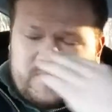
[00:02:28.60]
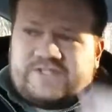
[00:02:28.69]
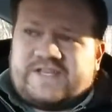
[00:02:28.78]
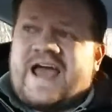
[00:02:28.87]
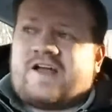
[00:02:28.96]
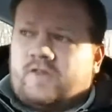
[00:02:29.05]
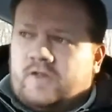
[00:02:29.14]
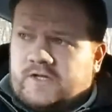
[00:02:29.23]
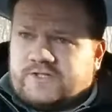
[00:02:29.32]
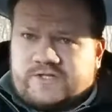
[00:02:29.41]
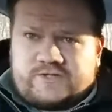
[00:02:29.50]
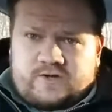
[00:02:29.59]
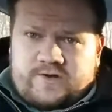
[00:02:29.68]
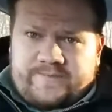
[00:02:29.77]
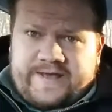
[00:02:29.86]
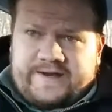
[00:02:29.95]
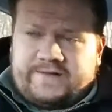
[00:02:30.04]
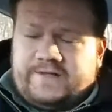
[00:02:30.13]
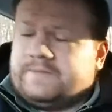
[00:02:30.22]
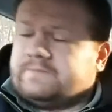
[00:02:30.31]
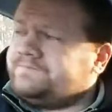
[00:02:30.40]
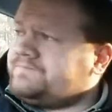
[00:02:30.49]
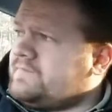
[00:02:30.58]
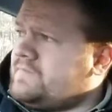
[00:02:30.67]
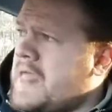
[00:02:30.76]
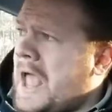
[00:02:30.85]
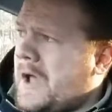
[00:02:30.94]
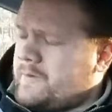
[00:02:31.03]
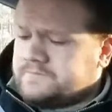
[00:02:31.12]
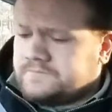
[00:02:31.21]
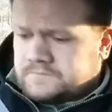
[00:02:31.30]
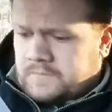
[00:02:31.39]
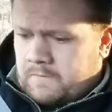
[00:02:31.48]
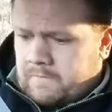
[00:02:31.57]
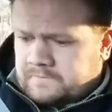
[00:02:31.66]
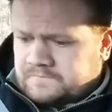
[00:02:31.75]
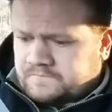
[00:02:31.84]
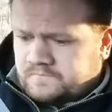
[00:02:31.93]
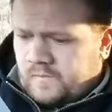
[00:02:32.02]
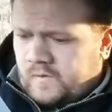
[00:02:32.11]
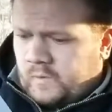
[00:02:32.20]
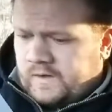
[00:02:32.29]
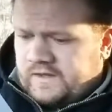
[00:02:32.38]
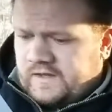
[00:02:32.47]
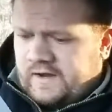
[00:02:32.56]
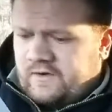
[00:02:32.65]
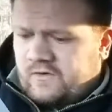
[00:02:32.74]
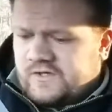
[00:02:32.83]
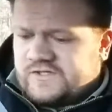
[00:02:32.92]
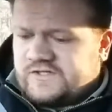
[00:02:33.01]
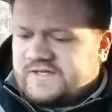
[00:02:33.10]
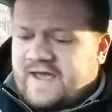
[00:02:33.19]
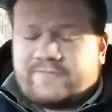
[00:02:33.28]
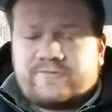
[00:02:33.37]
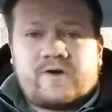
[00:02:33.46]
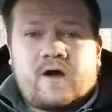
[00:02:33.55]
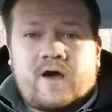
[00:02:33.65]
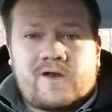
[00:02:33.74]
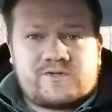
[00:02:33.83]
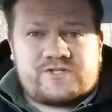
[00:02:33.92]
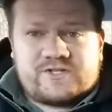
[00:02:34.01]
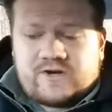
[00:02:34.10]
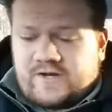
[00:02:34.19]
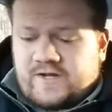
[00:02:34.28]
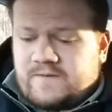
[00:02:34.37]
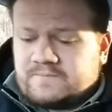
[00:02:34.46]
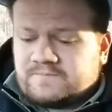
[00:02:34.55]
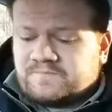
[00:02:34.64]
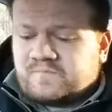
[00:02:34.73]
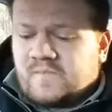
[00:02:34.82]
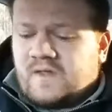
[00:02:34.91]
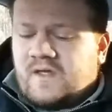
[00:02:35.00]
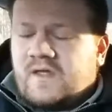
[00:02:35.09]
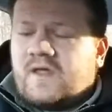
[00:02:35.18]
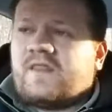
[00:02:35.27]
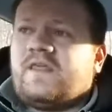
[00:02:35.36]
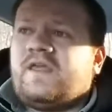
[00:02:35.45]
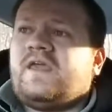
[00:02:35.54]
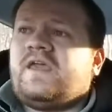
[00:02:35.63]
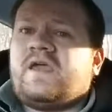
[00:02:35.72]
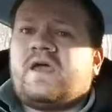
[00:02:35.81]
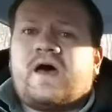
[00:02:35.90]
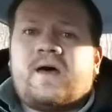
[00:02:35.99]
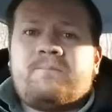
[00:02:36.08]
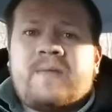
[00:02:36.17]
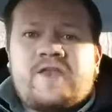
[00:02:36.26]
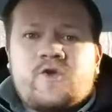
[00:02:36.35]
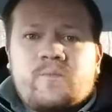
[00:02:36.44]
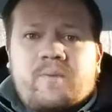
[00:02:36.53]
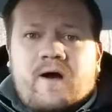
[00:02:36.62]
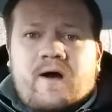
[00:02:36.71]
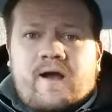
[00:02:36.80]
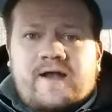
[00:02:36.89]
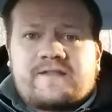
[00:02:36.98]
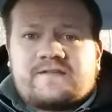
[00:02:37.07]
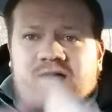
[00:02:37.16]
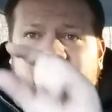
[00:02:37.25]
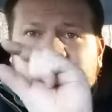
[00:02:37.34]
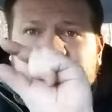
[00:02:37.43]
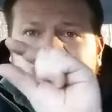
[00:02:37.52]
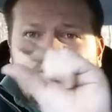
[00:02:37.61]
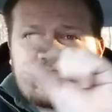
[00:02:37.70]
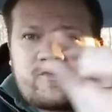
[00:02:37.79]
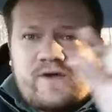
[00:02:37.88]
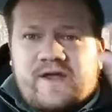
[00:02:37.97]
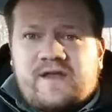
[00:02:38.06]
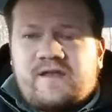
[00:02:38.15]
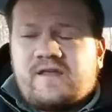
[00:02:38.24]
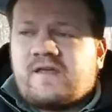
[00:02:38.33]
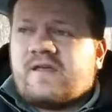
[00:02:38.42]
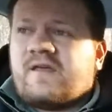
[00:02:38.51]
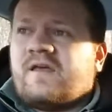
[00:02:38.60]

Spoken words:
SAC launches automatically. Now, one thing I noticed is after it auto started, the menu bar at the top of the screen,